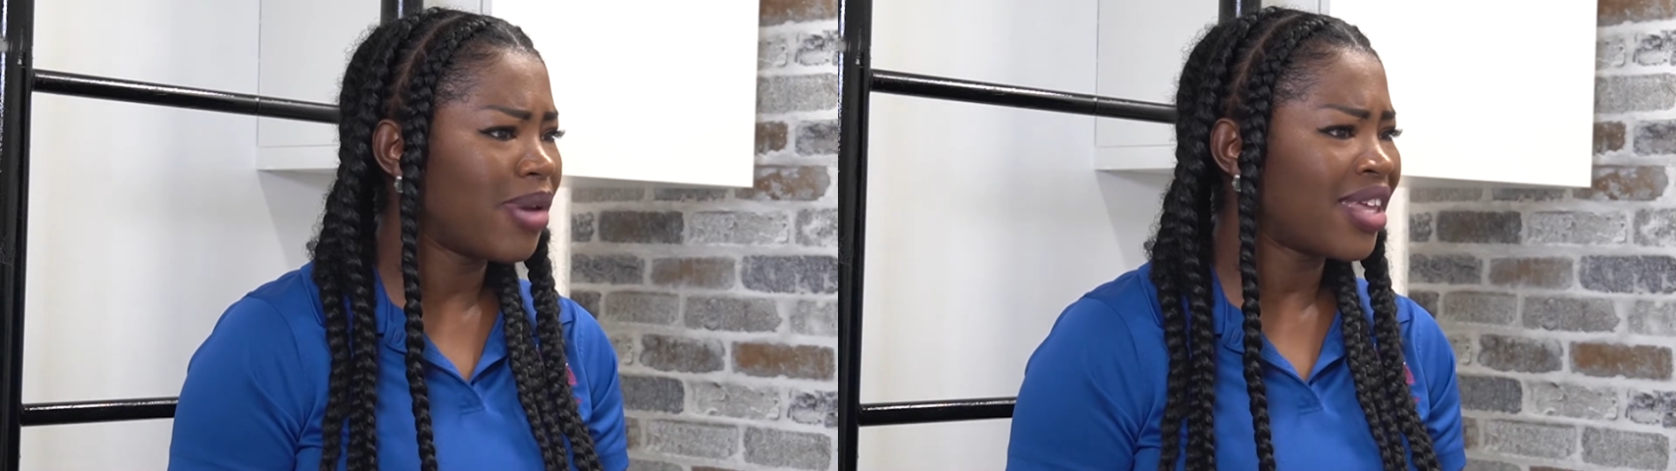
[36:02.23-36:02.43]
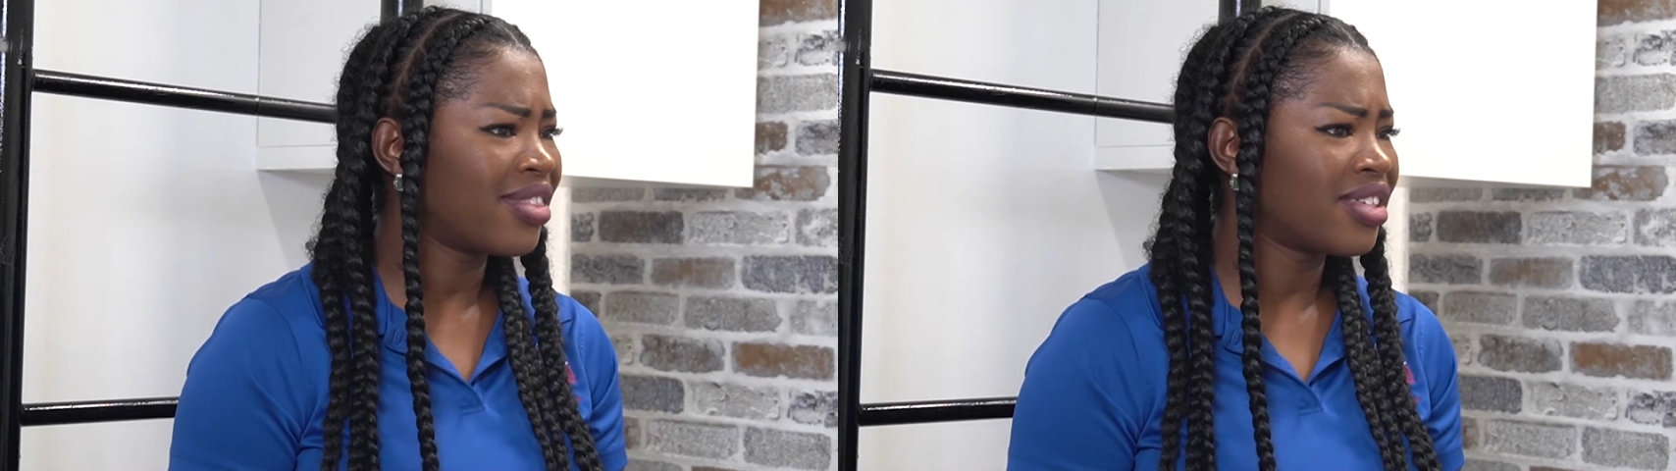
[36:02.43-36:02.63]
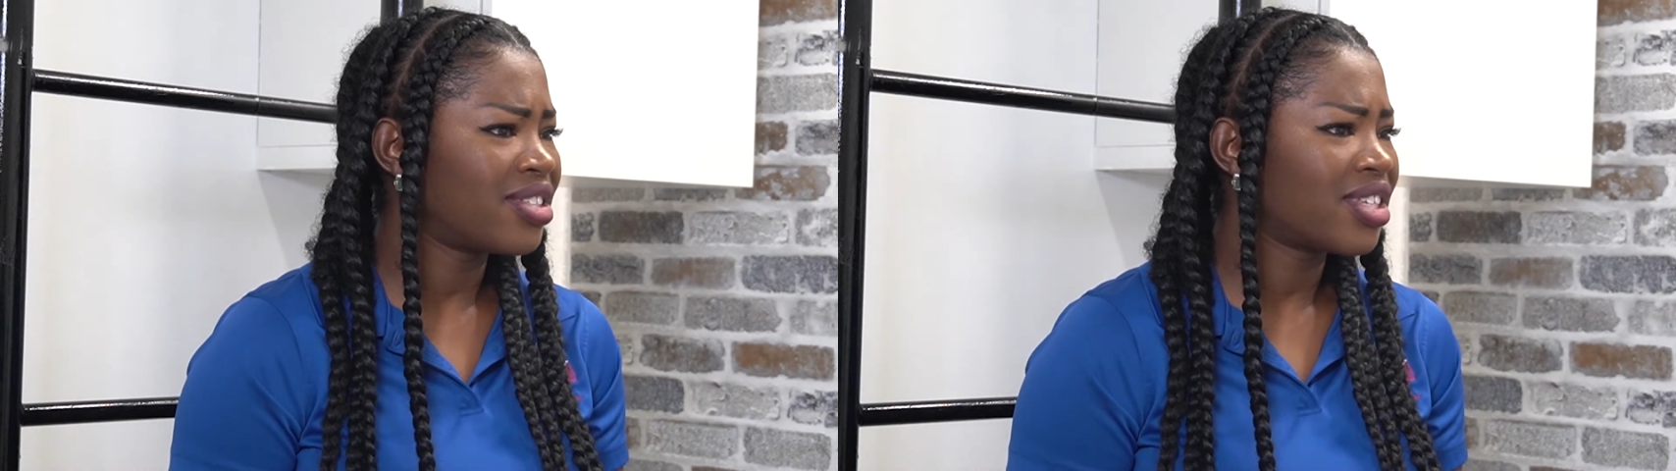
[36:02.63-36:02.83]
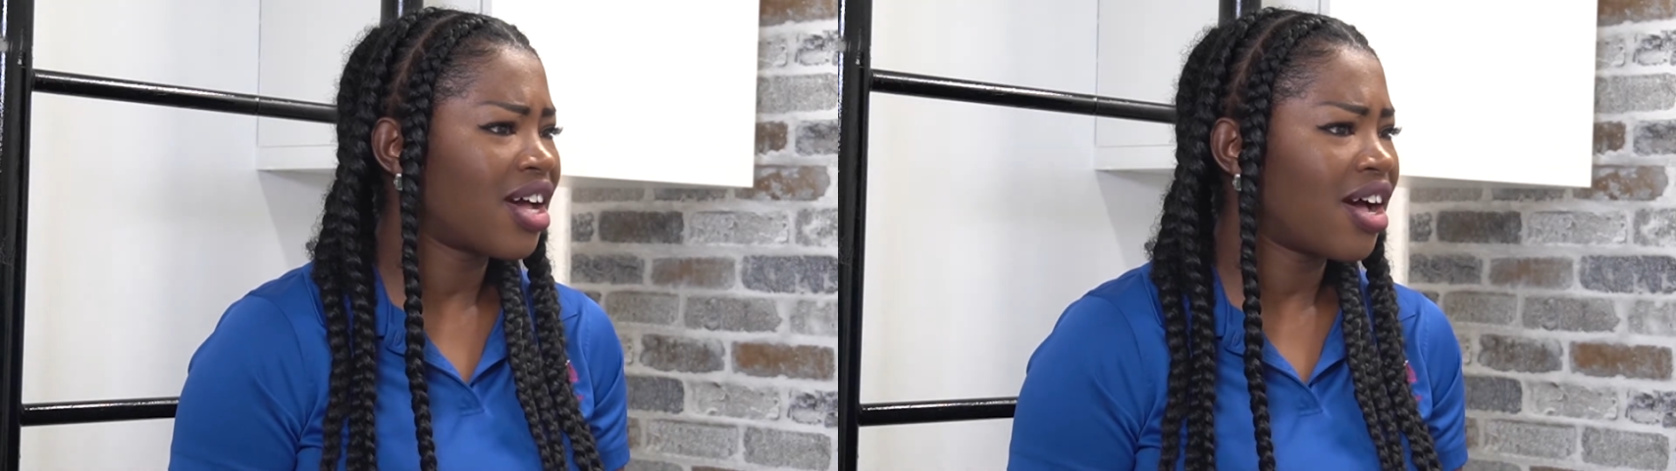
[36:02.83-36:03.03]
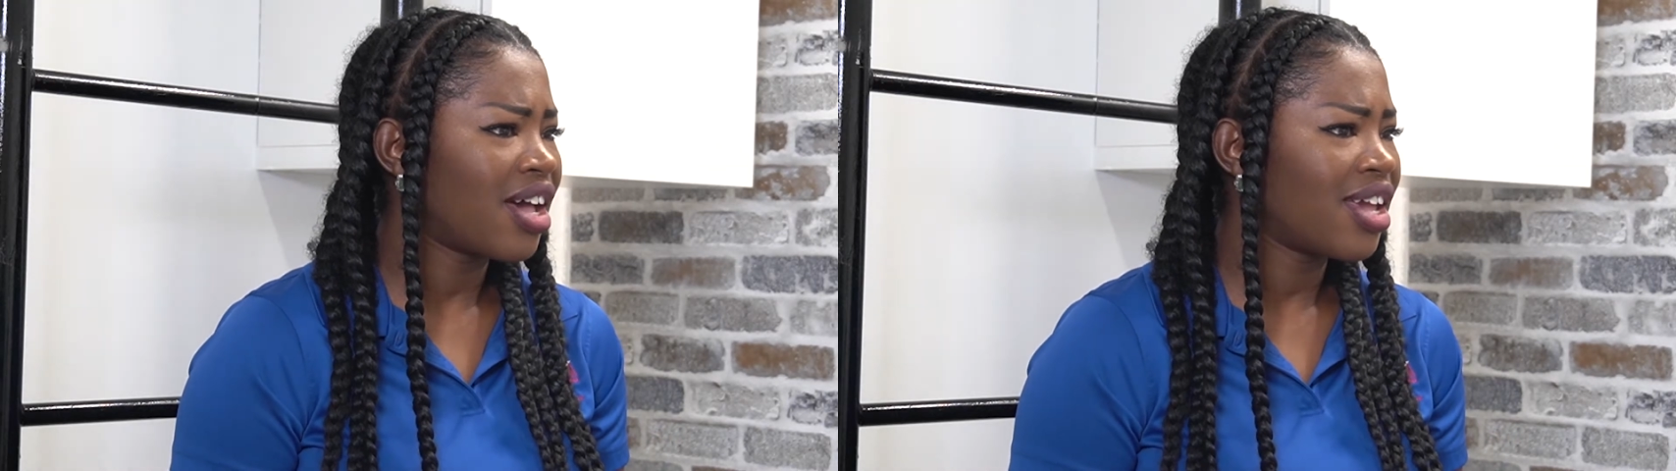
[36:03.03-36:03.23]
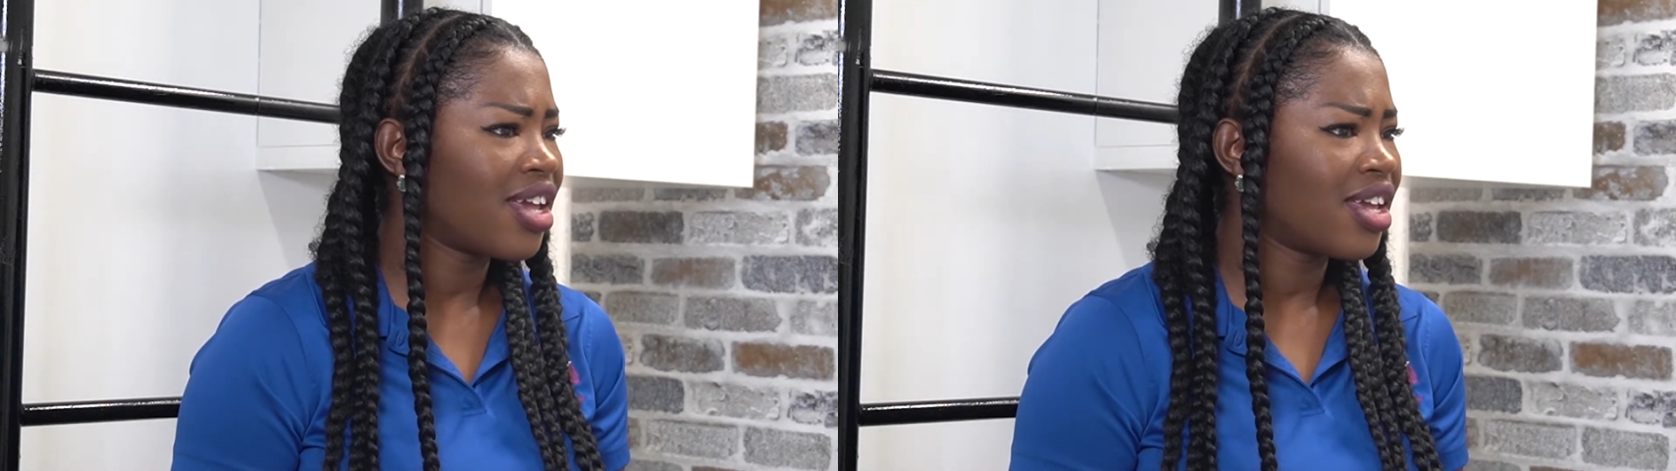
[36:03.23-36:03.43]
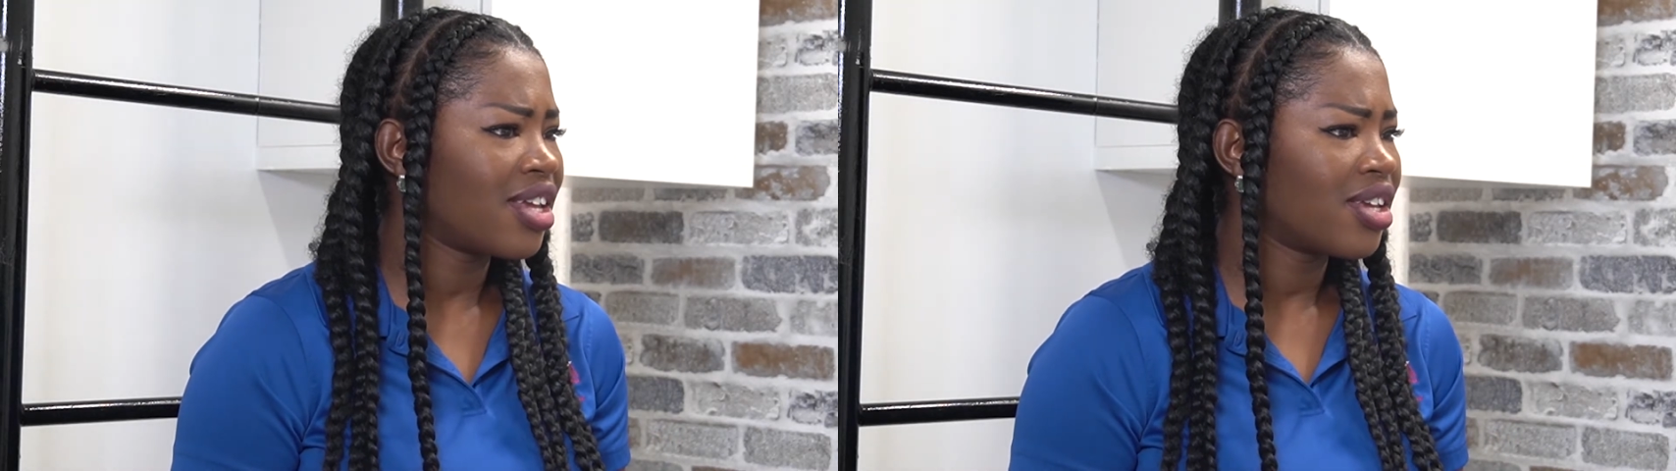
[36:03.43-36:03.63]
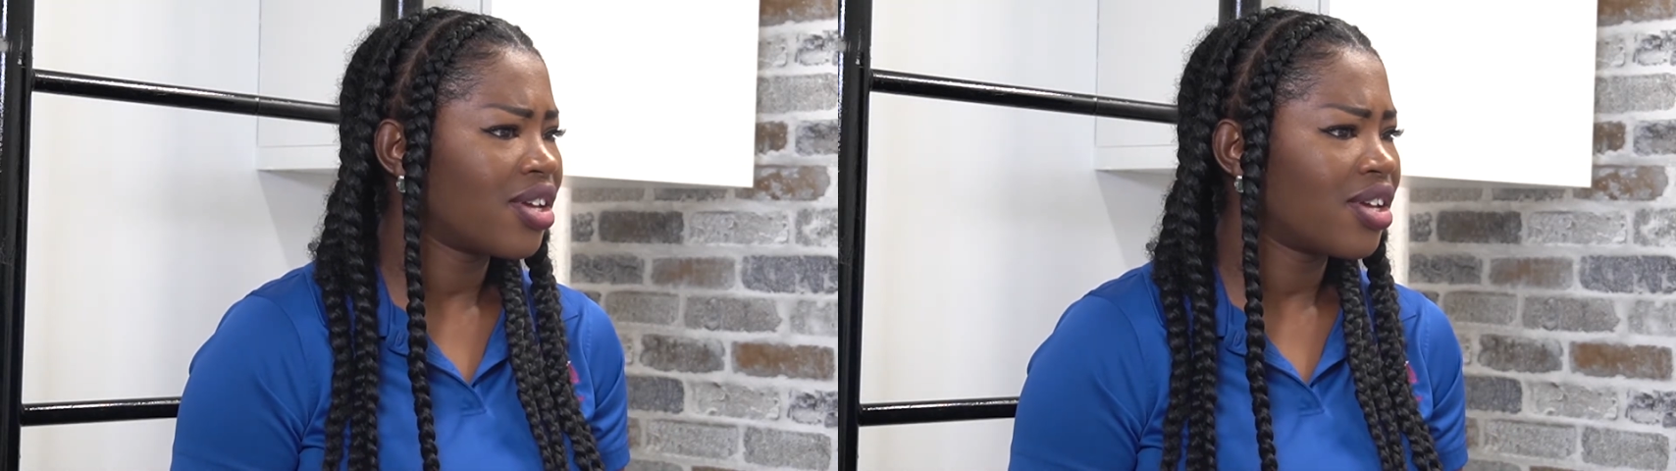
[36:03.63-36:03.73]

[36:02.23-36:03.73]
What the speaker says: met this guy